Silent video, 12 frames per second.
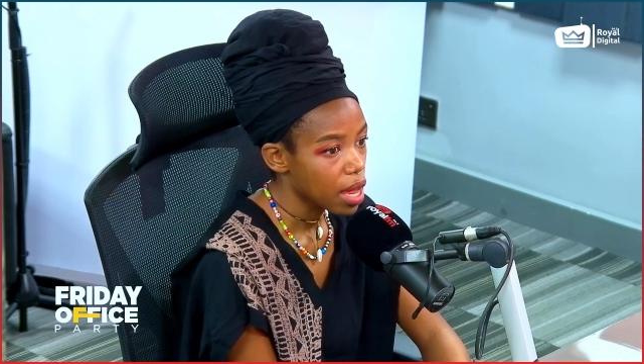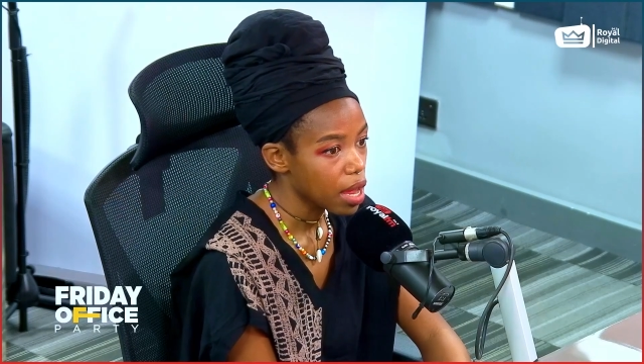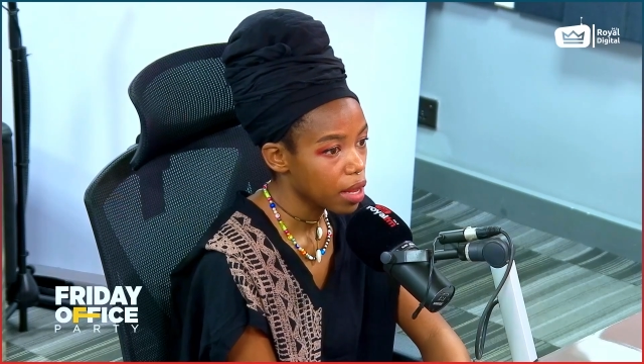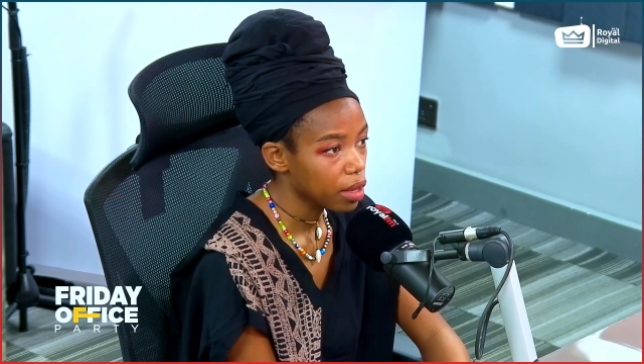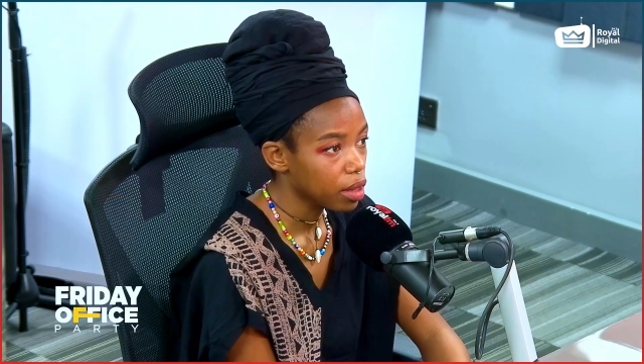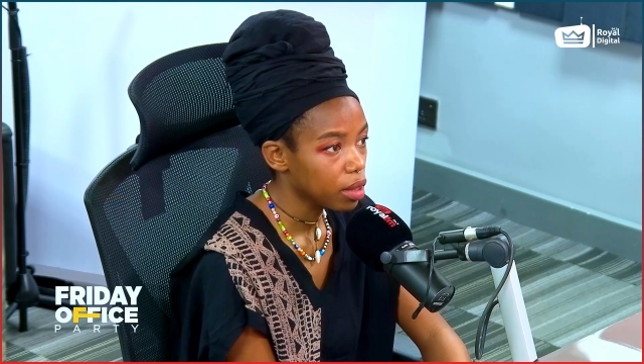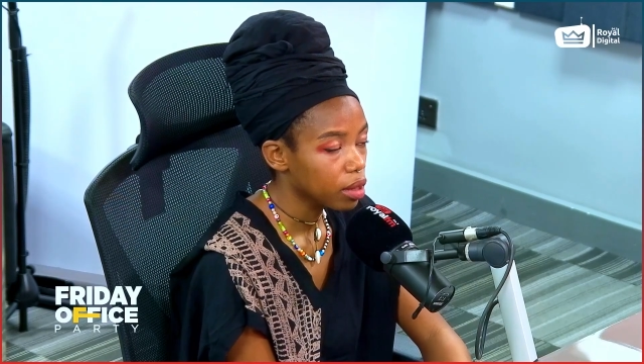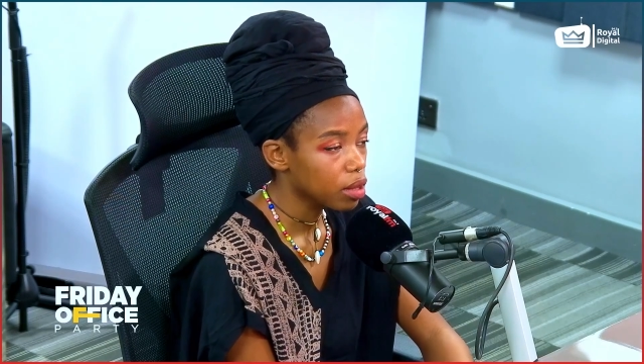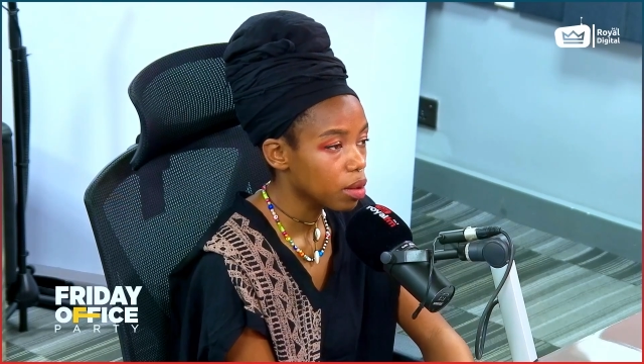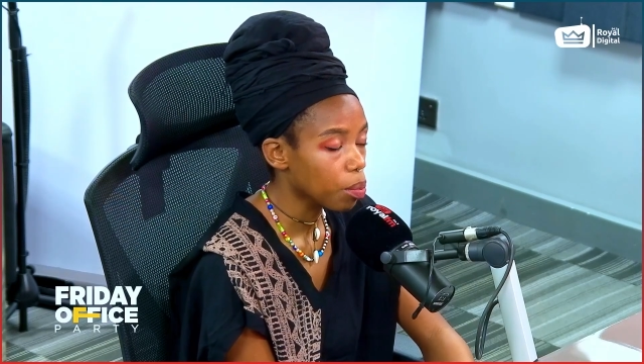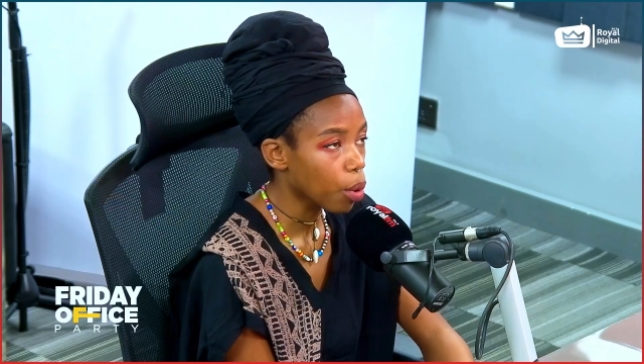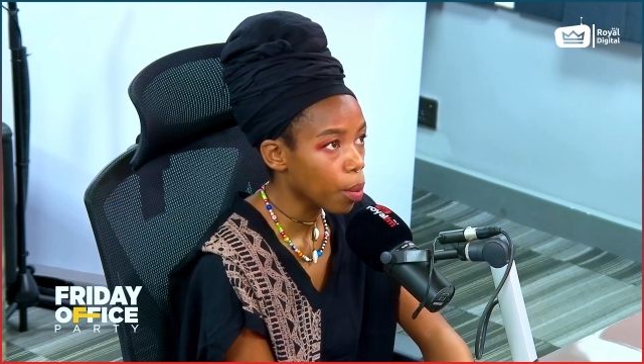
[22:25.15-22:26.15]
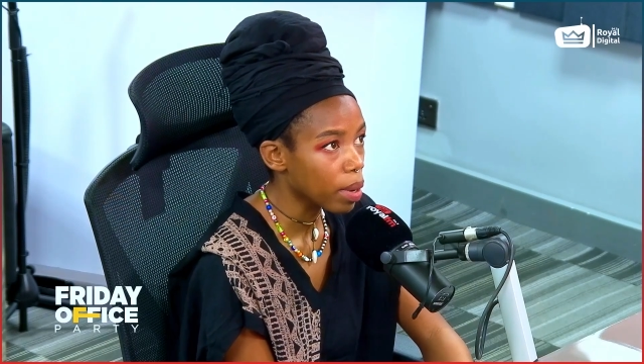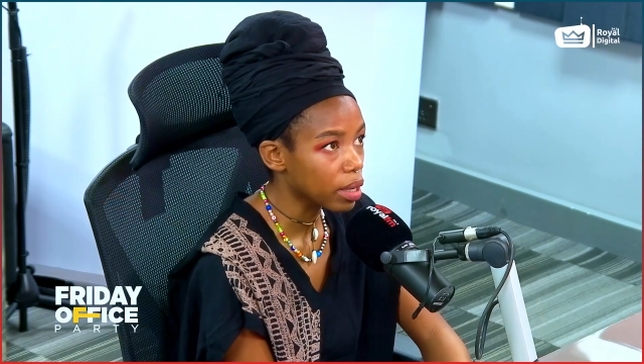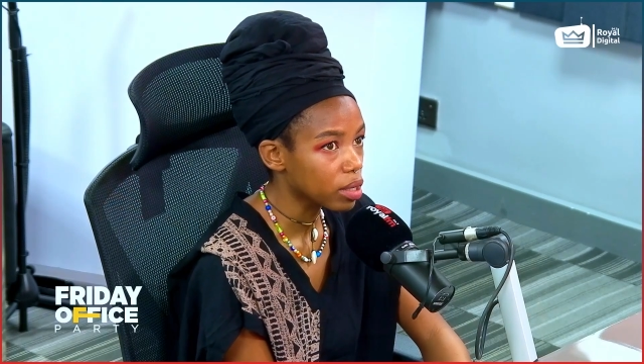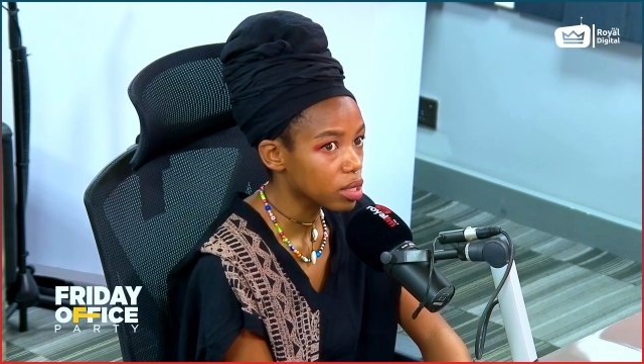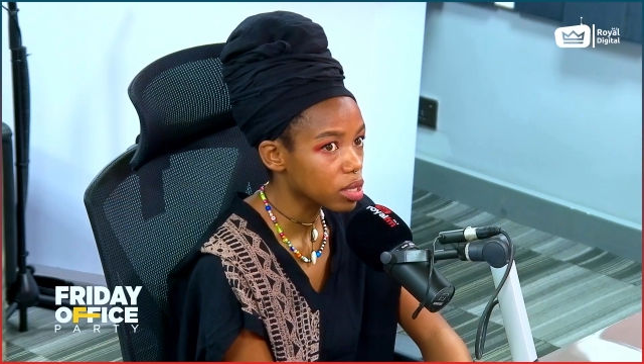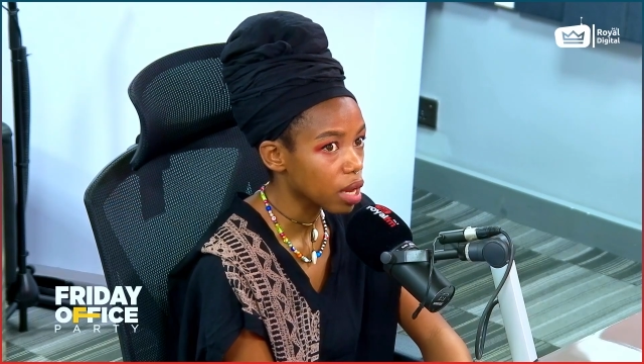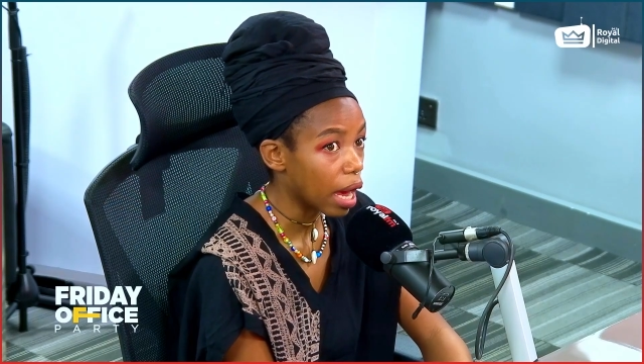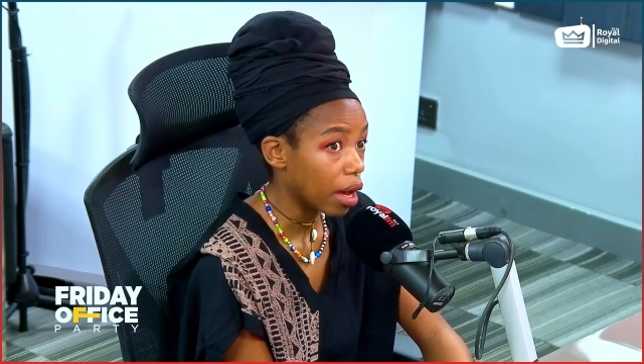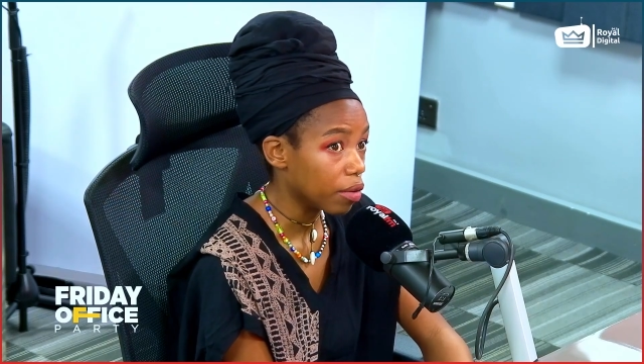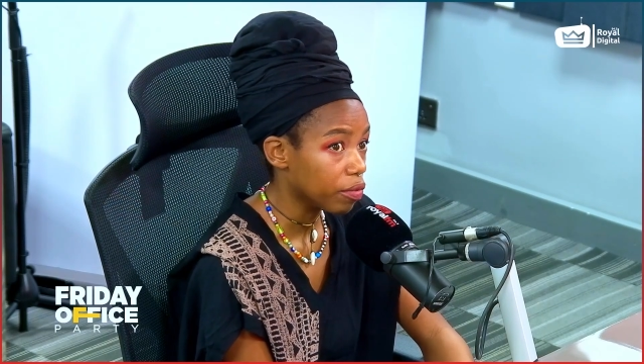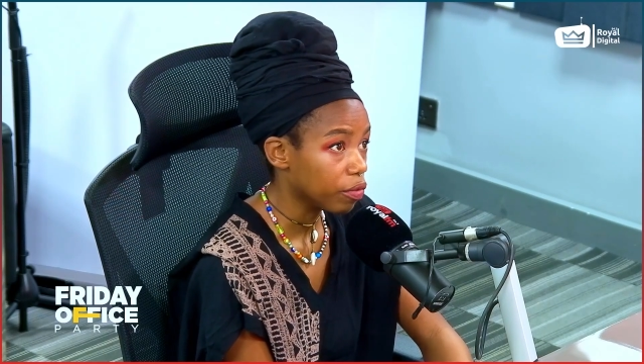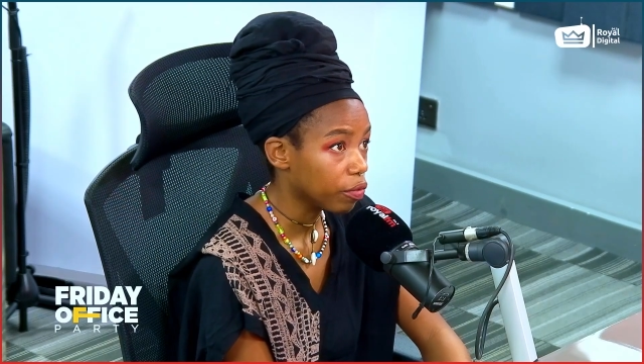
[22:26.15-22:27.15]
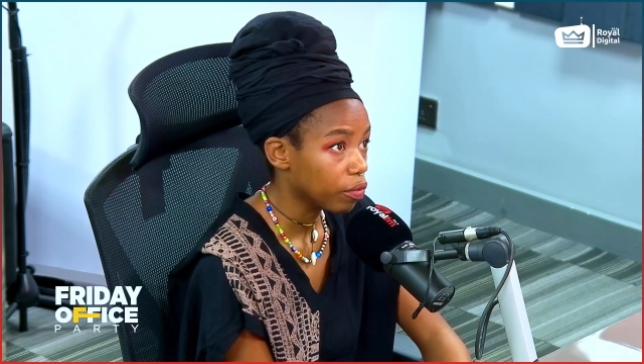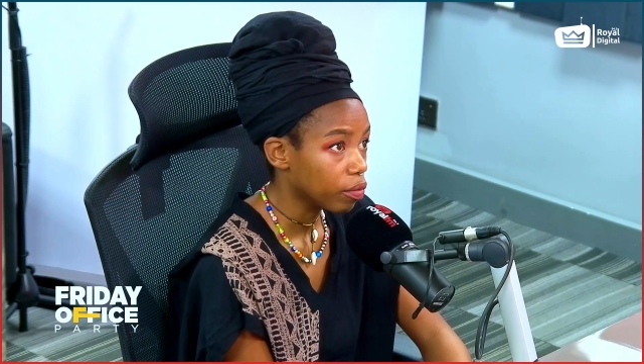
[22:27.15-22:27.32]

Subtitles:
And the moment I